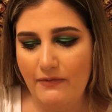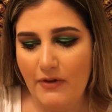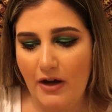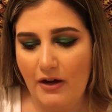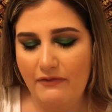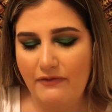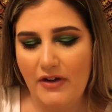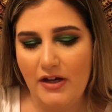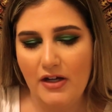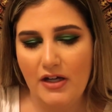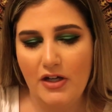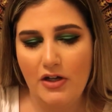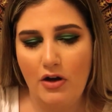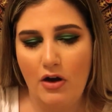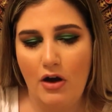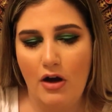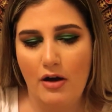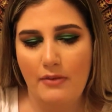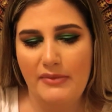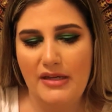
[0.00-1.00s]
a very
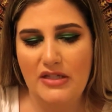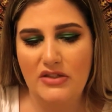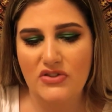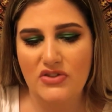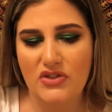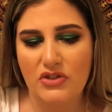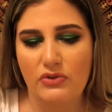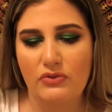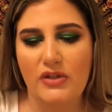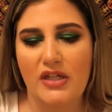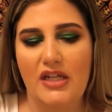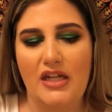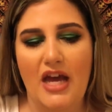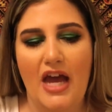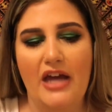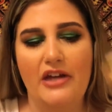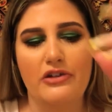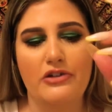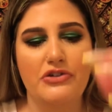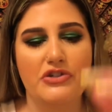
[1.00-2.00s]
calm and serene
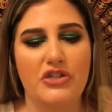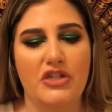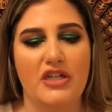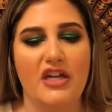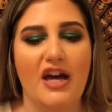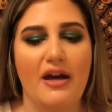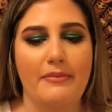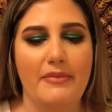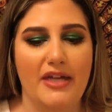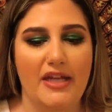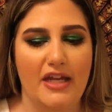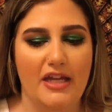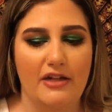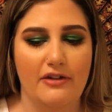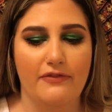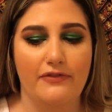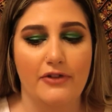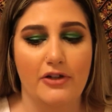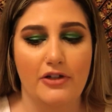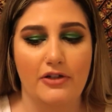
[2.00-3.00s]
energy coming
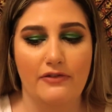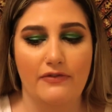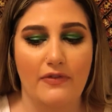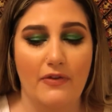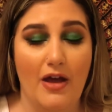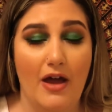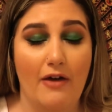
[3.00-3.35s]
in for you.